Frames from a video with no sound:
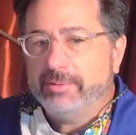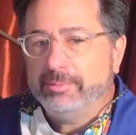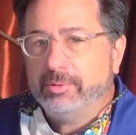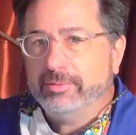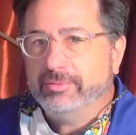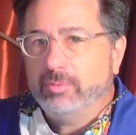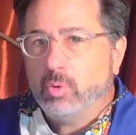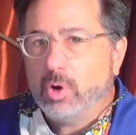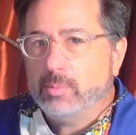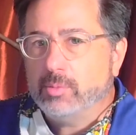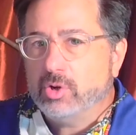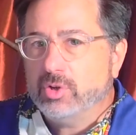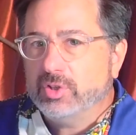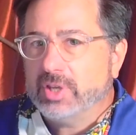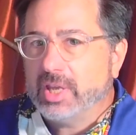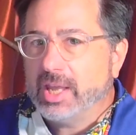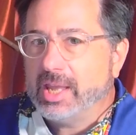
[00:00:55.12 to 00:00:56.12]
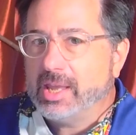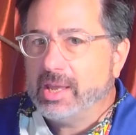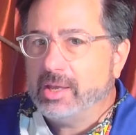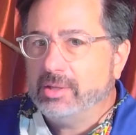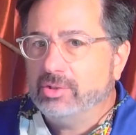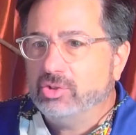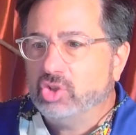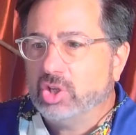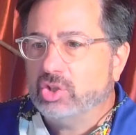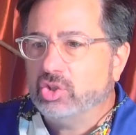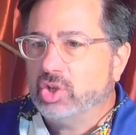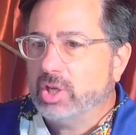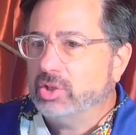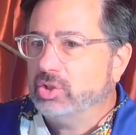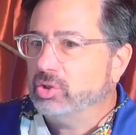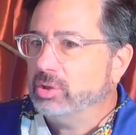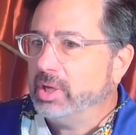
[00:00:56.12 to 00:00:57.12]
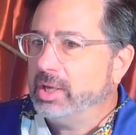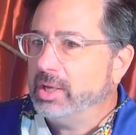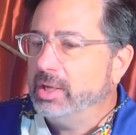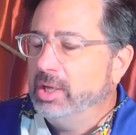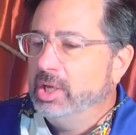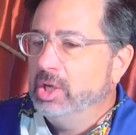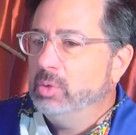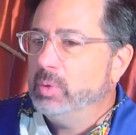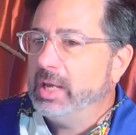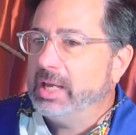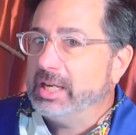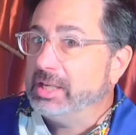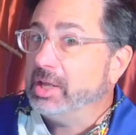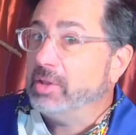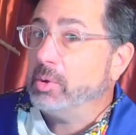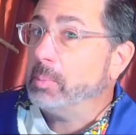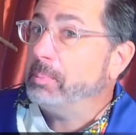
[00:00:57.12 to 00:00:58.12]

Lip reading: performers, and just yesterday we had another